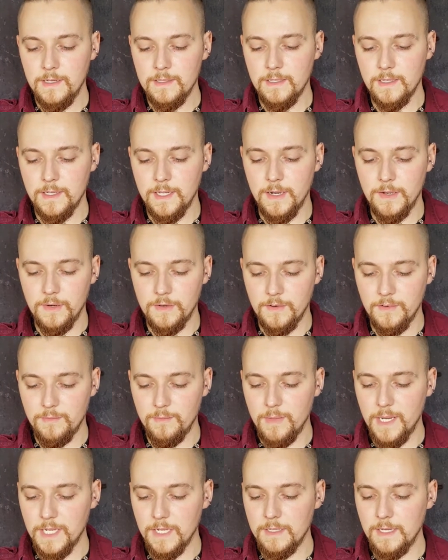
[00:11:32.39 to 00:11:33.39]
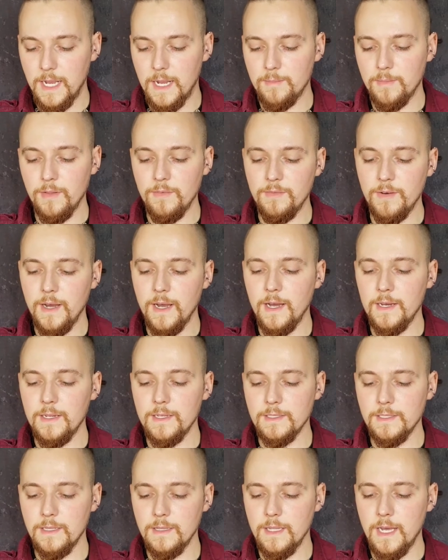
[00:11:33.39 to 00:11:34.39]
The tearing of metal amplified
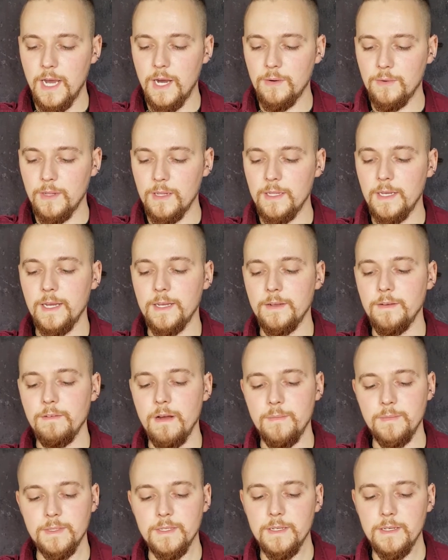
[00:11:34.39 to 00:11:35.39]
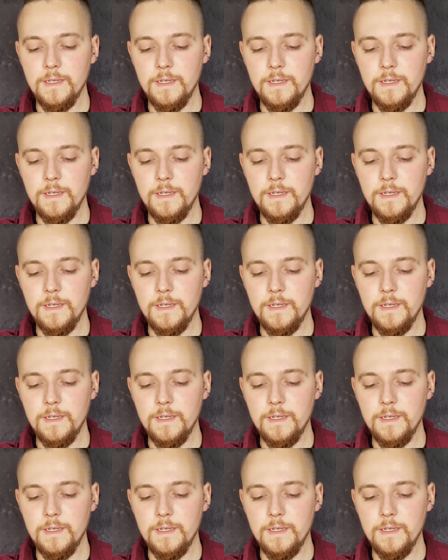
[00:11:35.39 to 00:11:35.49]
as a loud clang erupted.